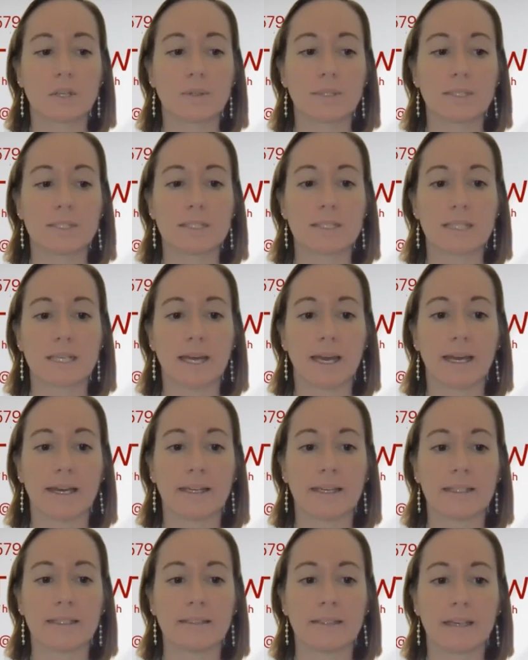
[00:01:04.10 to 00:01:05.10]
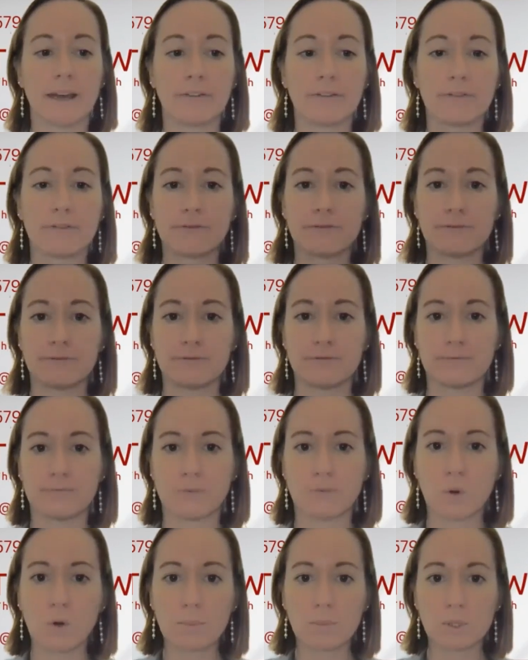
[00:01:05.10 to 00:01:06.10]
it's a
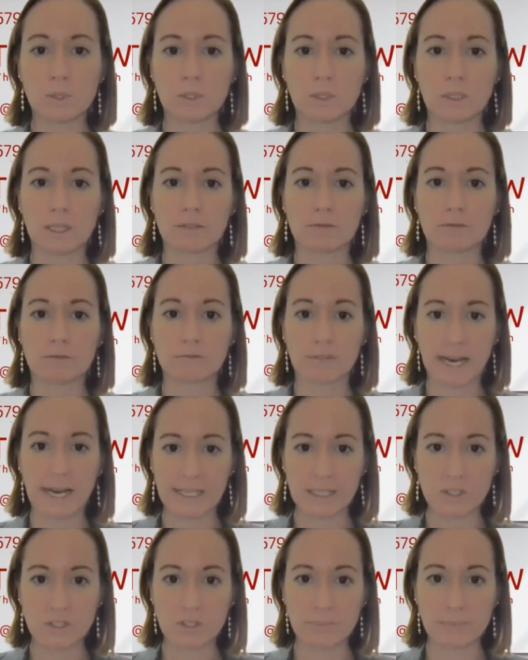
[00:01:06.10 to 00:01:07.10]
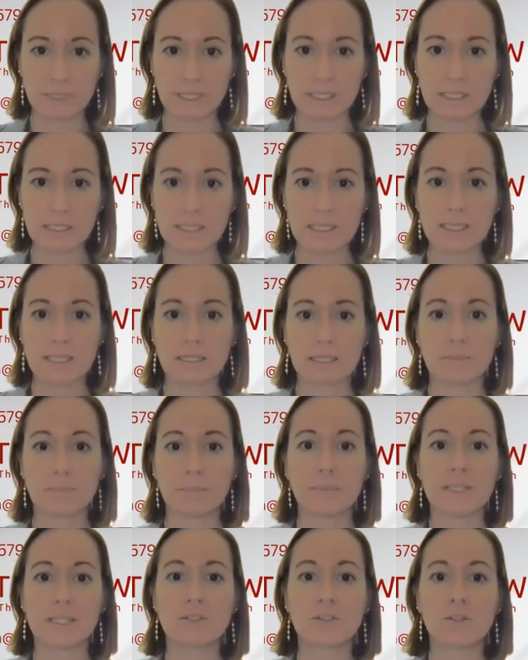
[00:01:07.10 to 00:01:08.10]
formal arrangement.
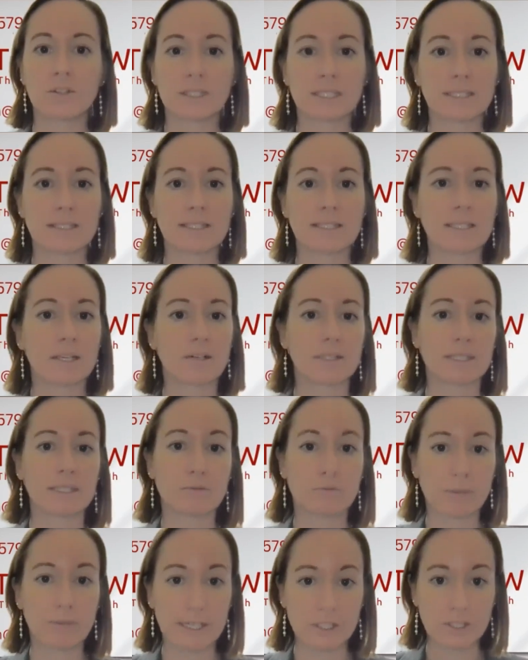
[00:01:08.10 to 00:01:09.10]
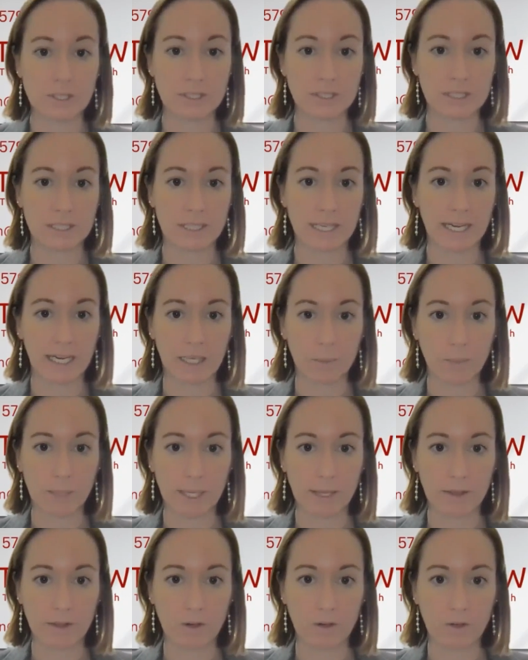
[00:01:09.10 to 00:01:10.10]
It's not necessarily registered
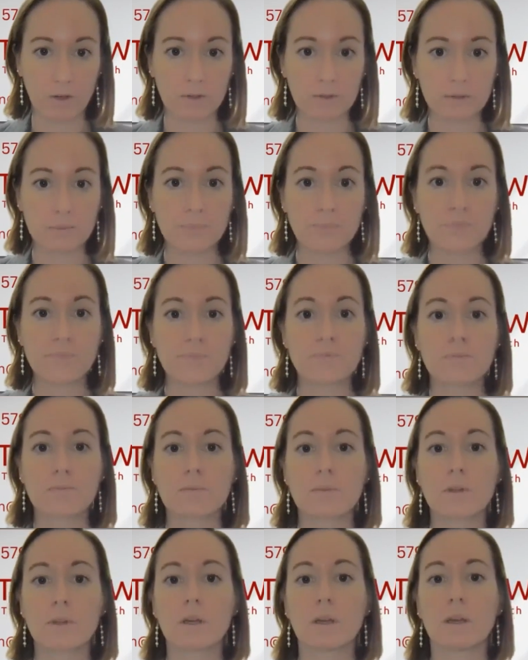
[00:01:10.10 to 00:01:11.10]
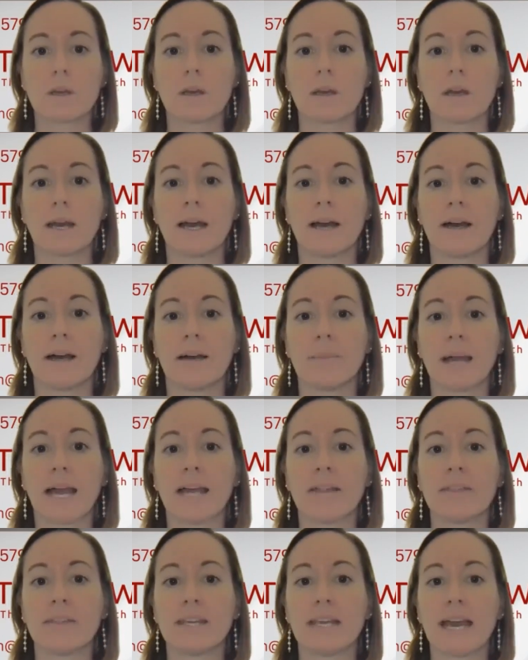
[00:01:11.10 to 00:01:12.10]
anywhere, though.
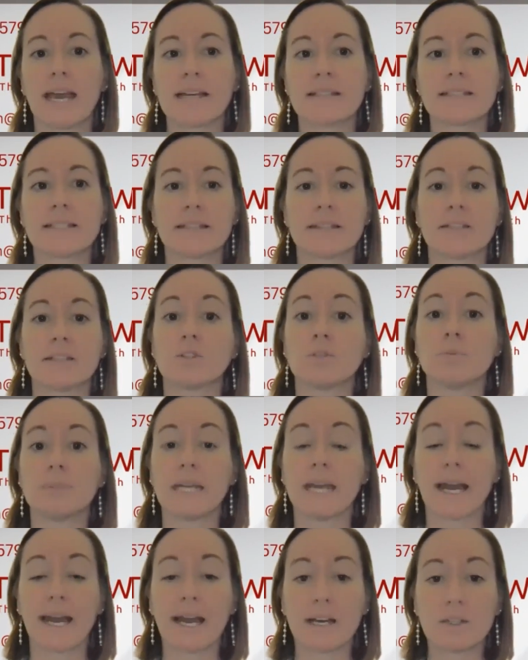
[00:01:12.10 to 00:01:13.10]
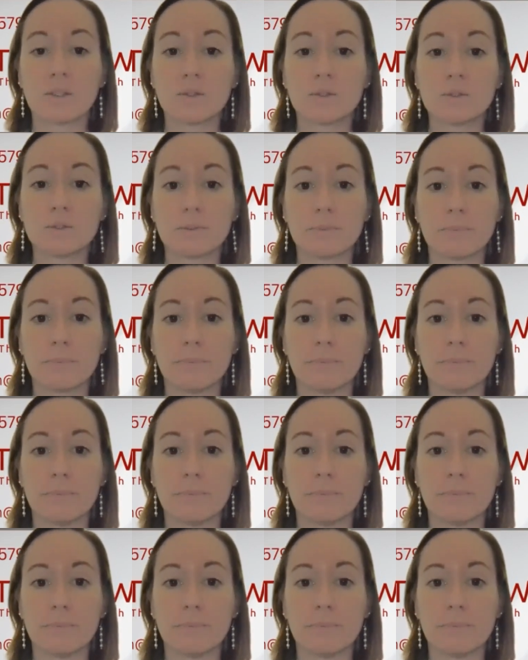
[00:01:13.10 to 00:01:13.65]
And the asset that could be held